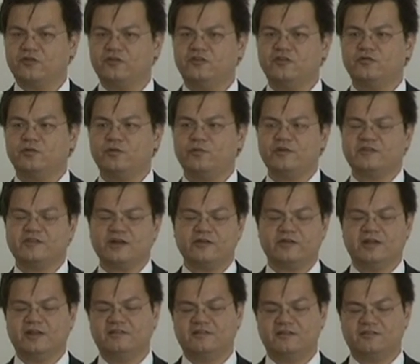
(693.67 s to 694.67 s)
So this will
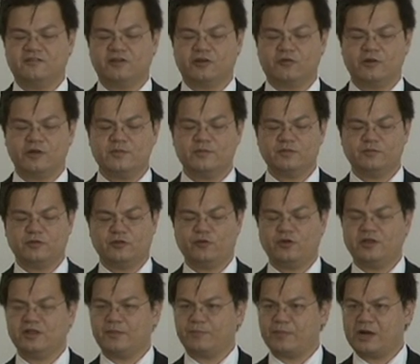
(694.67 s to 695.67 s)
result in disagreement
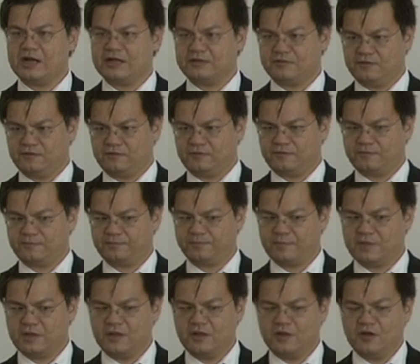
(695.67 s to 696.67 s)
between the partners.
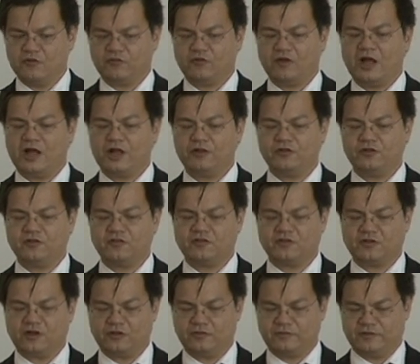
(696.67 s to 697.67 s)
So how do you
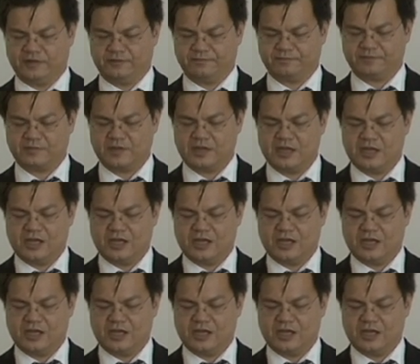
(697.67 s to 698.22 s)
solve it?